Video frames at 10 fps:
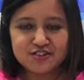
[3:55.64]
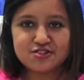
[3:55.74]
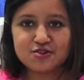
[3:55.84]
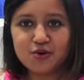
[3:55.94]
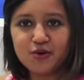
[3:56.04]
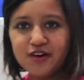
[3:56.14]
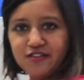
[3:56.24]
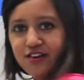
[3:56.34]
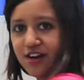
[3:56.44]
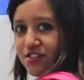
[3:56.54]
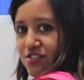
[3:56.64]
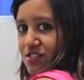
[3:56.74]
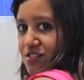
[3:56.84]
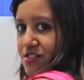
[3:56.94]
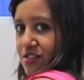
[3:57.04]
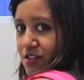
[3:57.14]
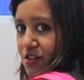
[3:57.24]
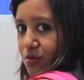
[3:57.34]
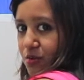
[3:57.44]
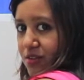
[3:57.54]
So if I just
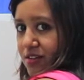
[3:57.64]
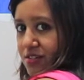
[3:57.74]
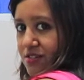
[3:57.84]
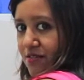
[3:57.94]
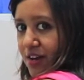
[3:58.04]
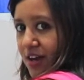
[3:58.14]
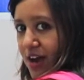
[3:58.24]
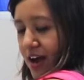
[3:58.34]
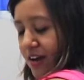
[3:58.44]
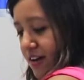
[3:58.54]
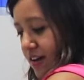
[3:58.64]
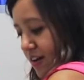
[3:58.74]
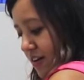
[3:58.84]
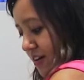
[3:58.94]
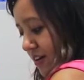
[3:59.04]
do this way and tuck